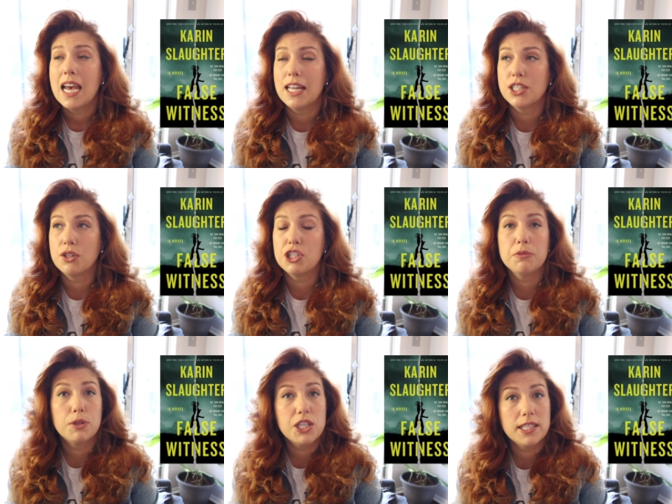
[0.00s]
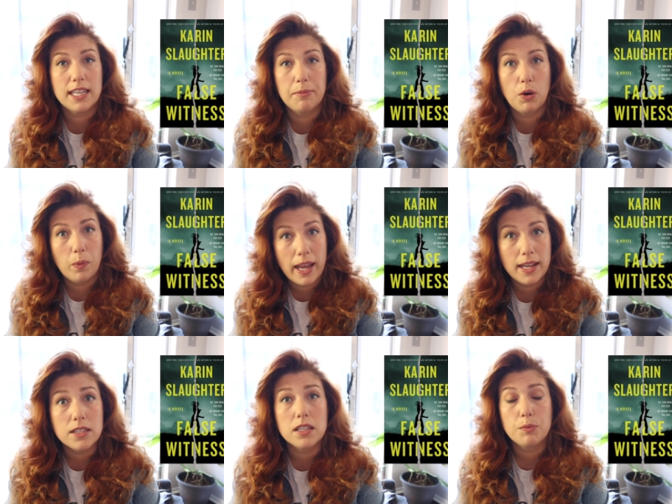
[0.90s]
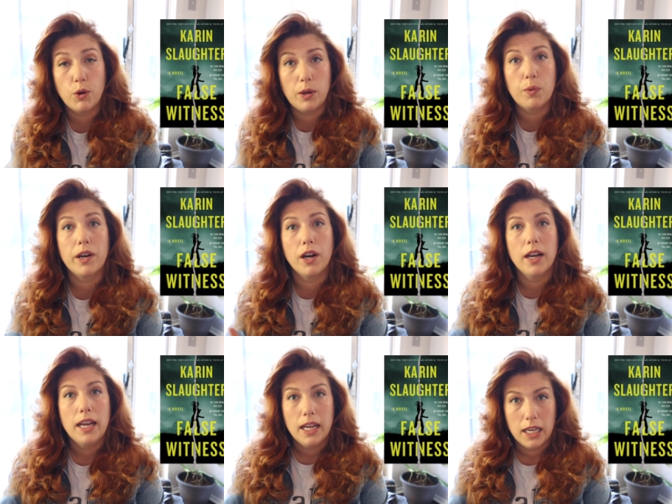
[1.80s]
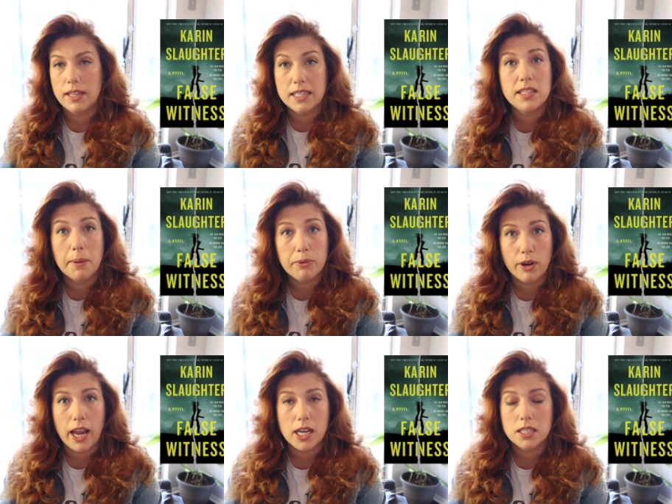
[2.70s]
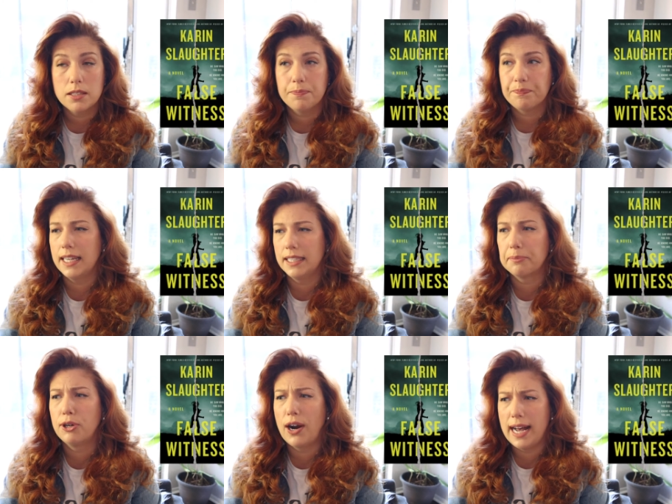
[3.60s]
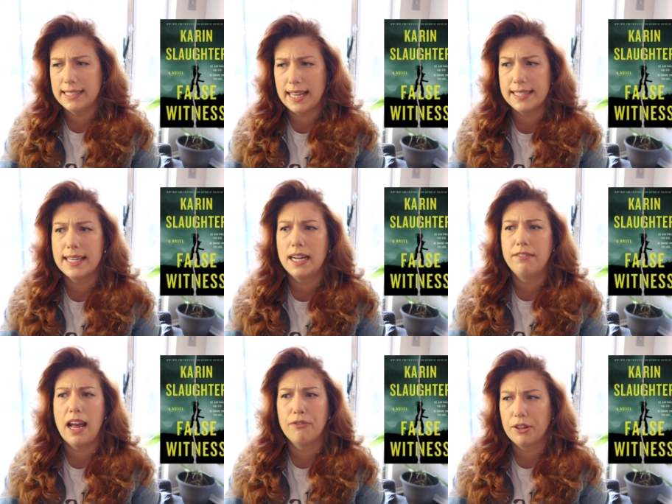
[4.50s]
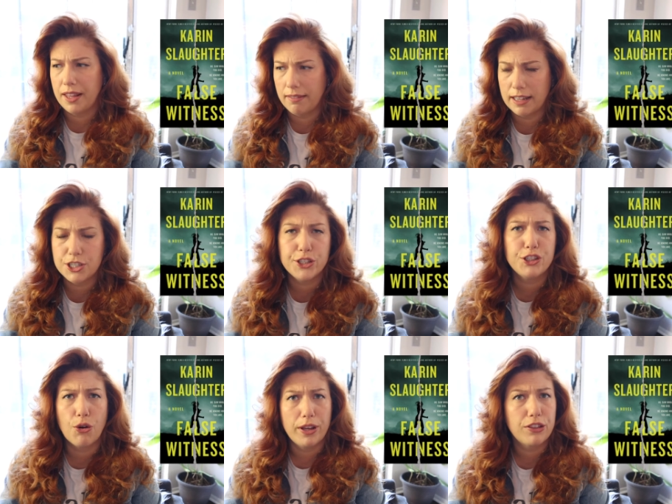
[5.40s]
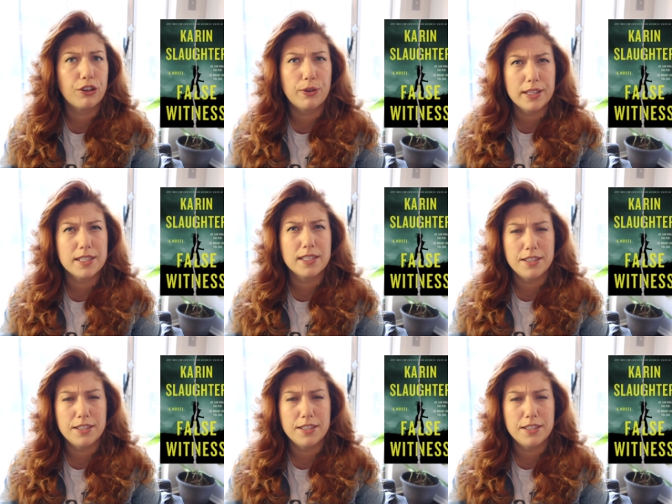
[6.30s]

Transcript: And so she pushes him away to the point where they separate in the process of everything that she's going through in this